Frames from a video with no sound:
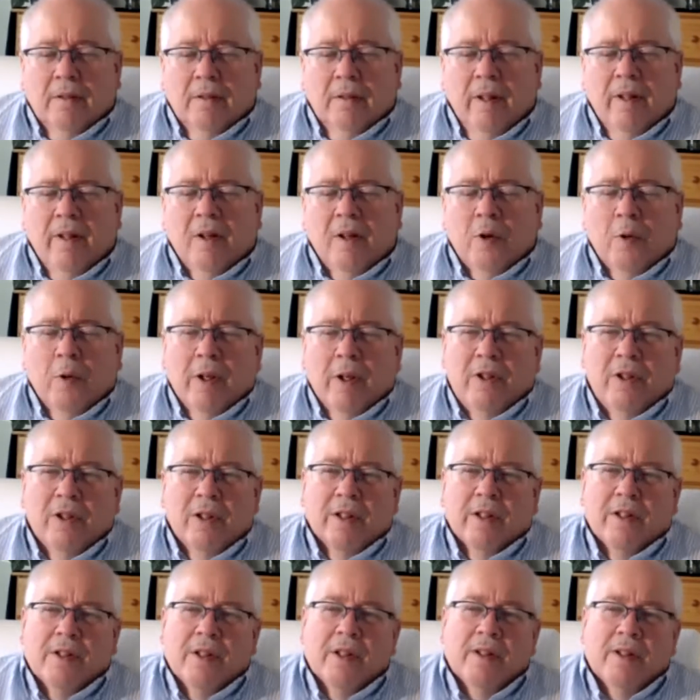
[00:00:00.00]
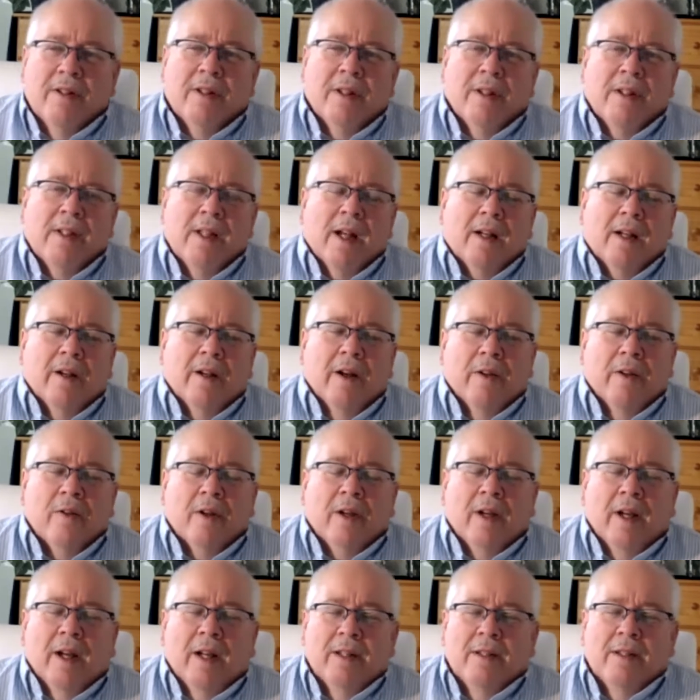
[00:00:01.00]
Another question, does this detect other
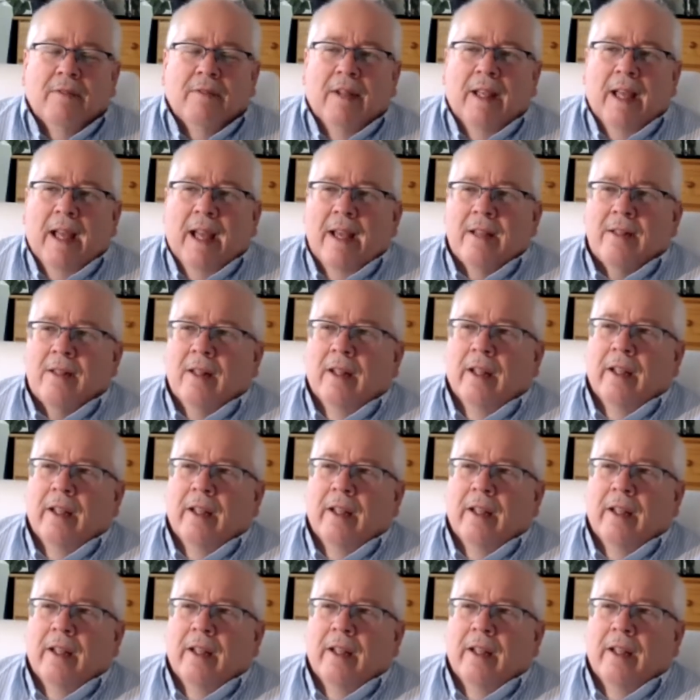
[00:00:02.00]
kinds of gas?